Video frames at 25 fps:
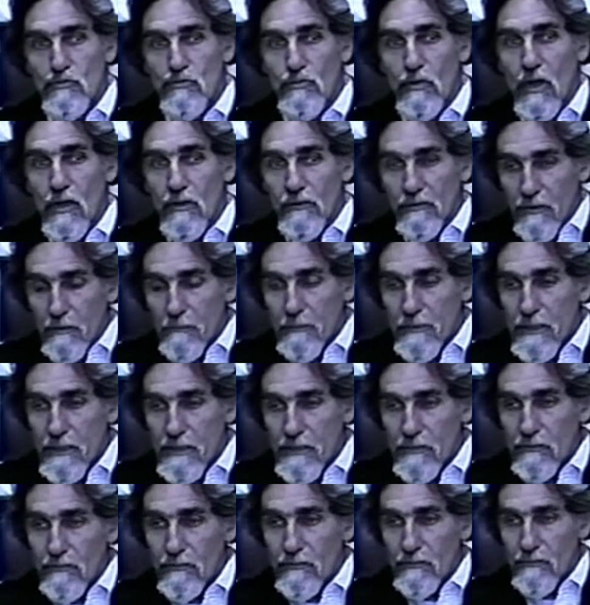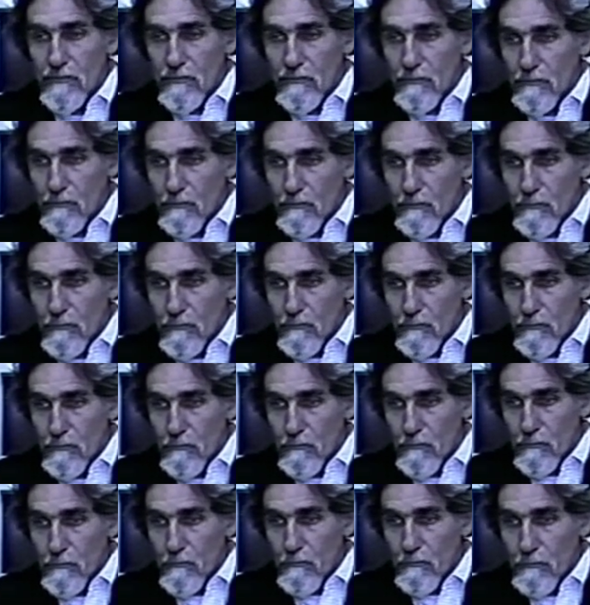draw some of these
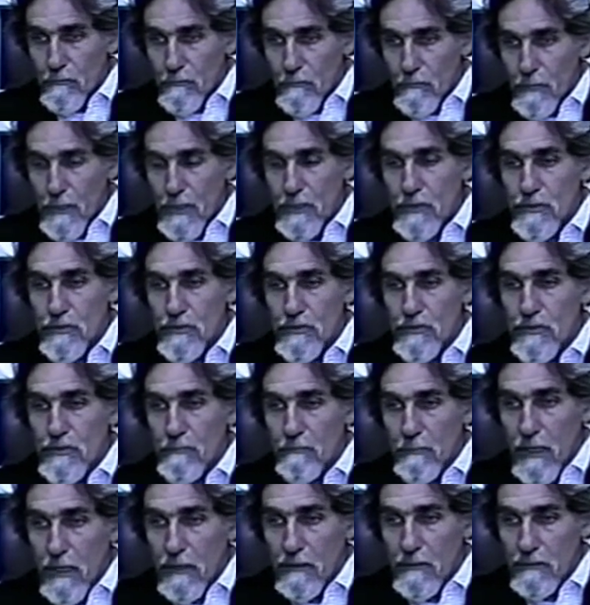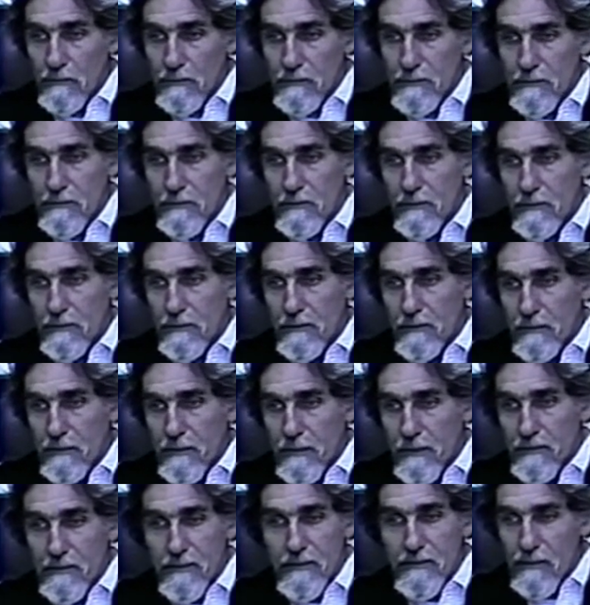pictures or models.
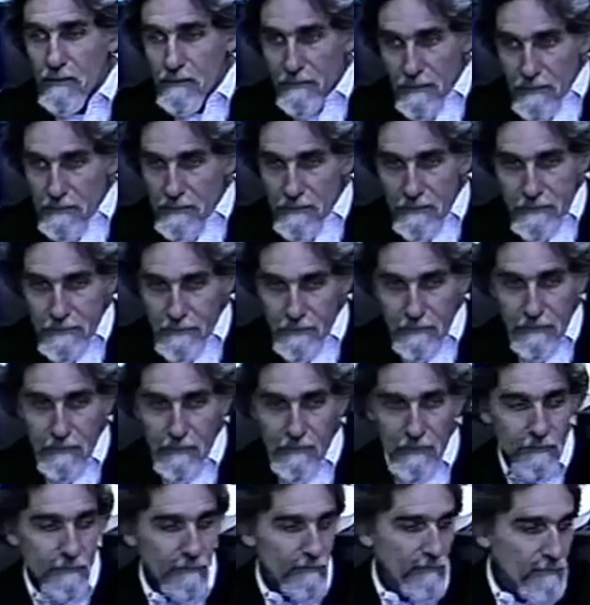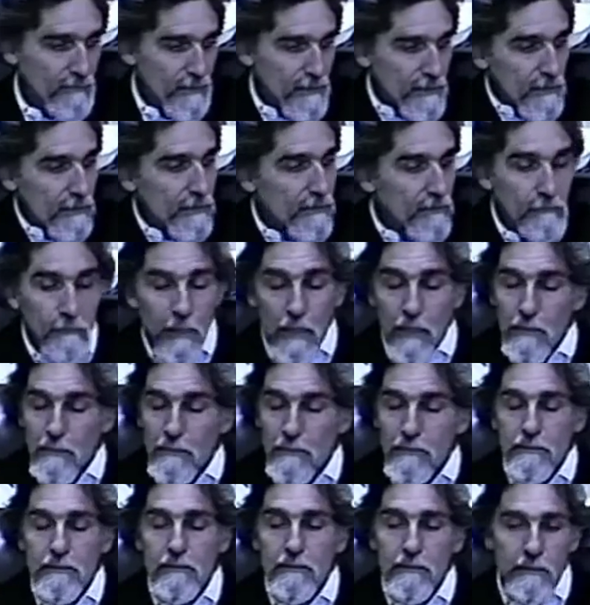And these aren't necessarily physical
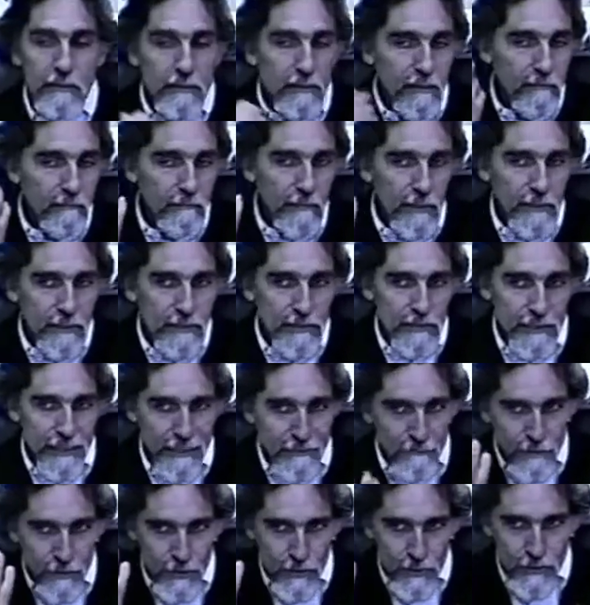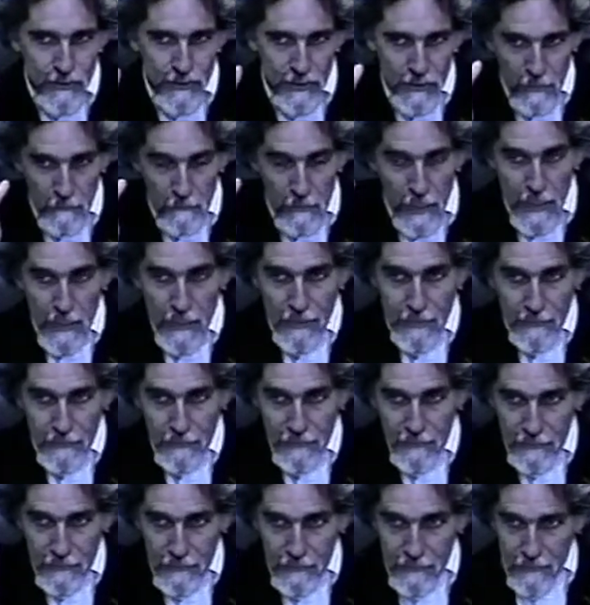models. They can be just images in the
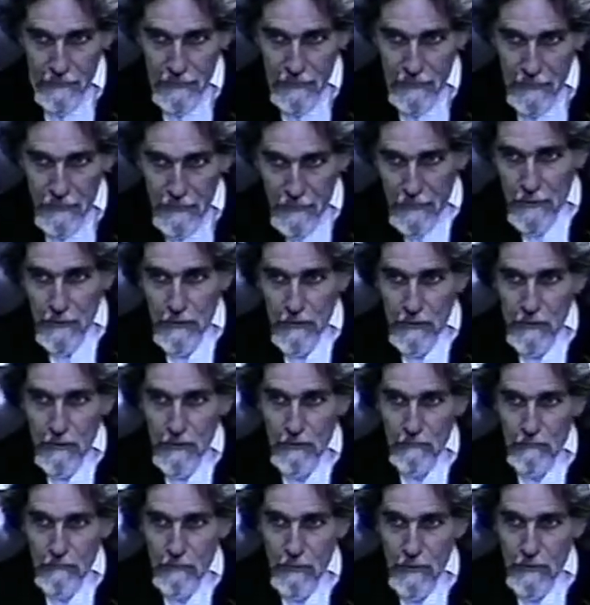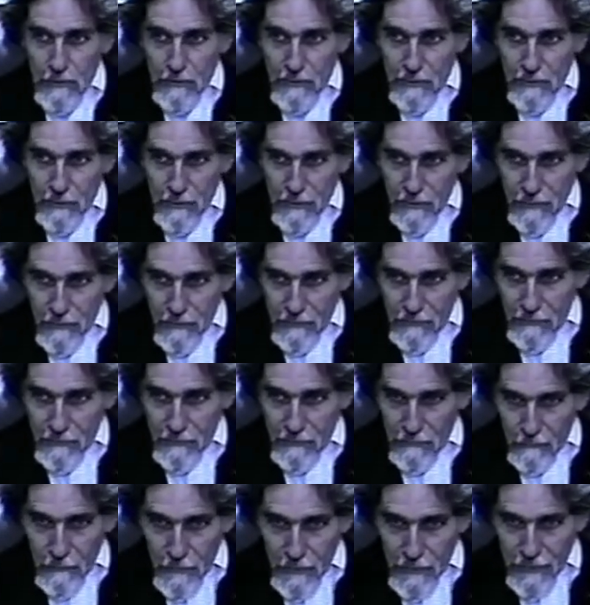mind, but
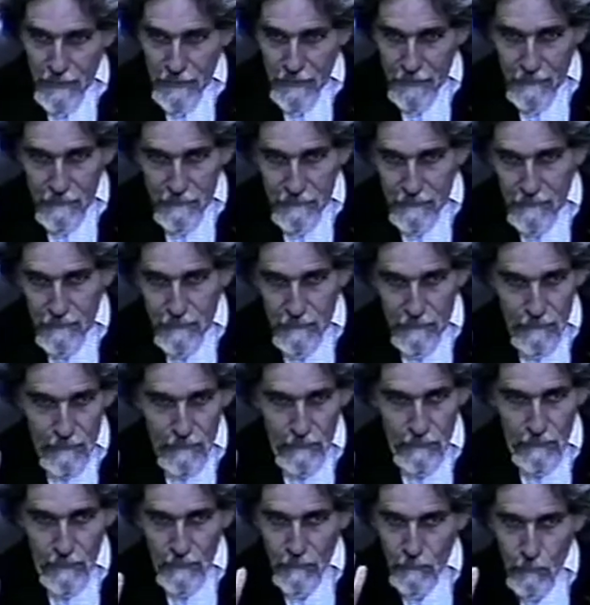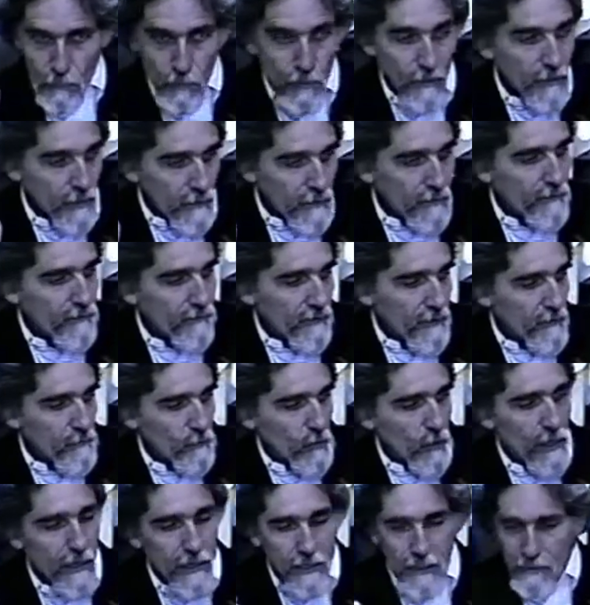they still work in the
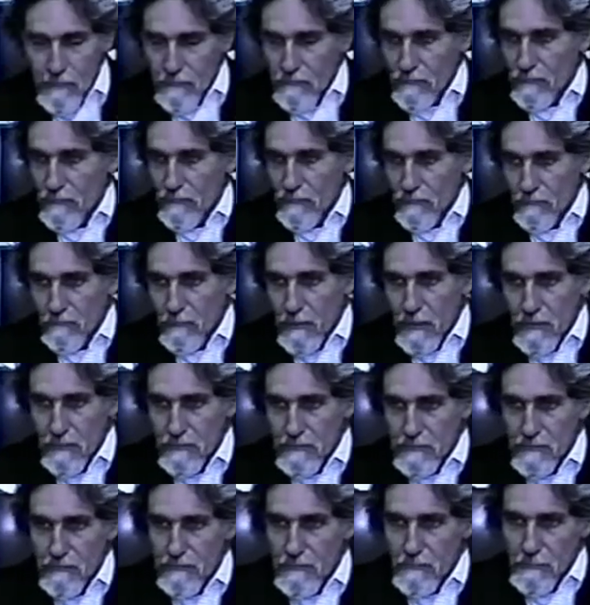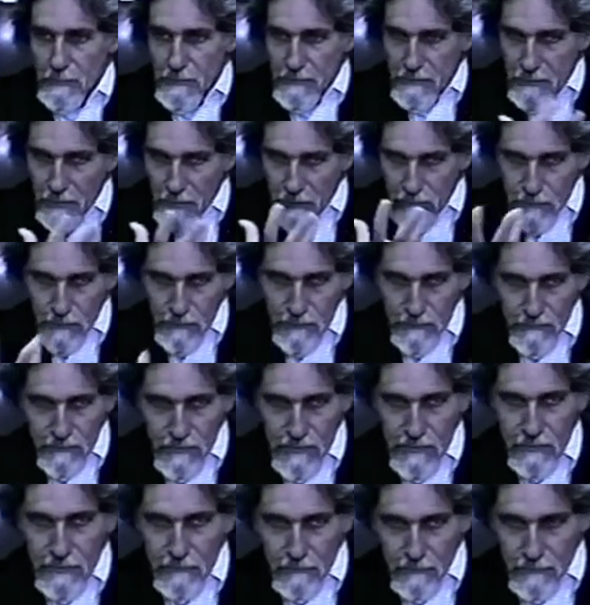same way as models. So it's not just
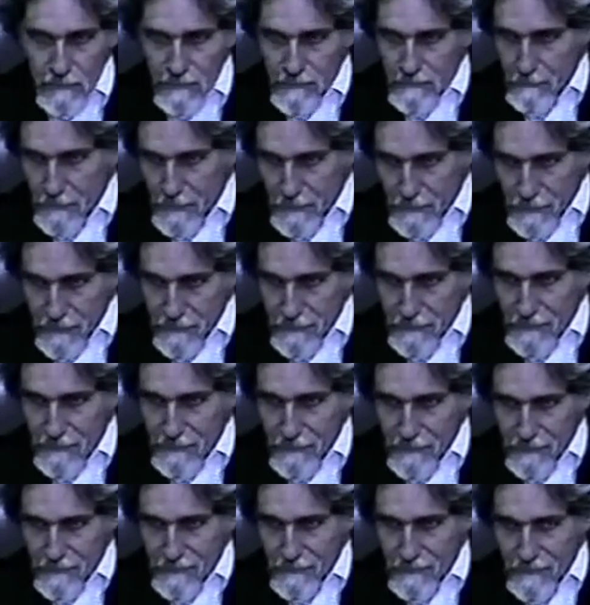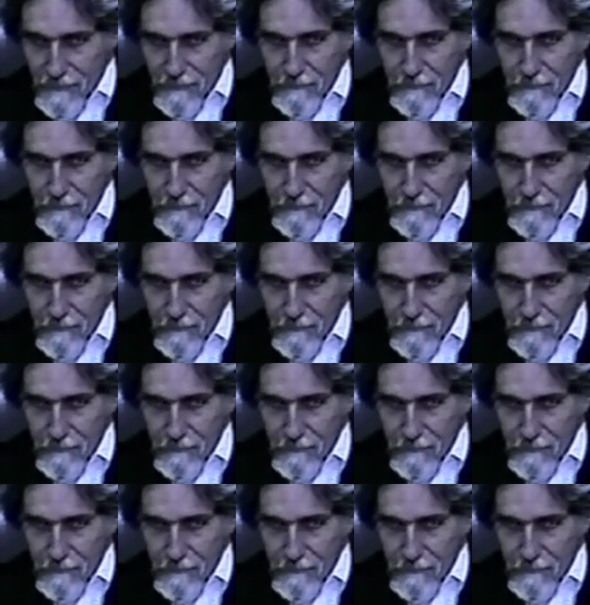physical experience.